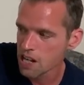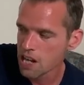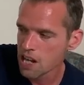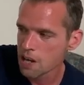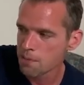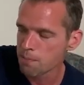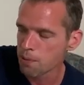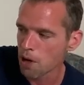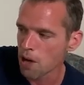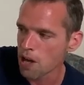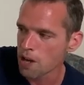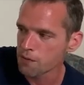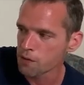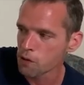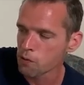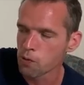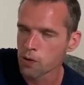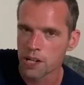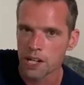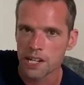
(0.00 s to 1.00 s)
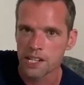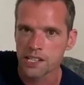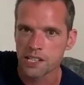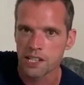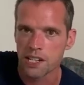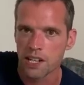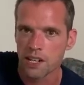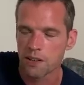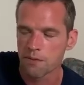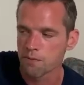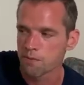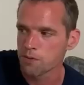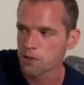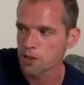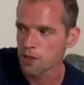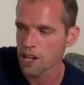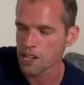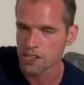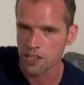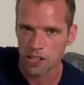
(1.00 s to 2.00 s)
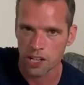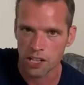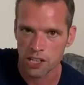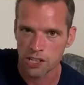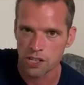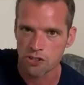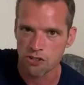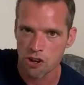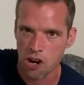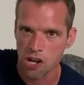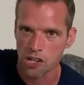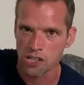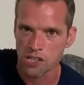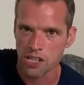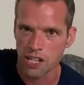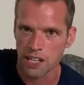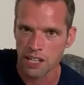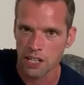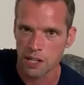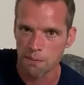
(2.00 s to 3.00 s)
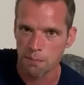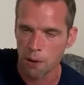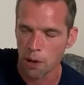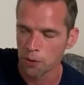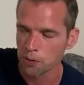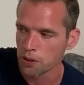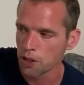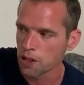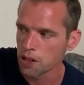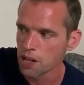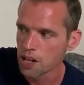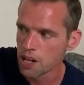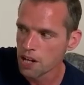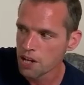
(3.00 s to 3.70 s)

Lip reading: But if I wanted to, so that's a contrasting component.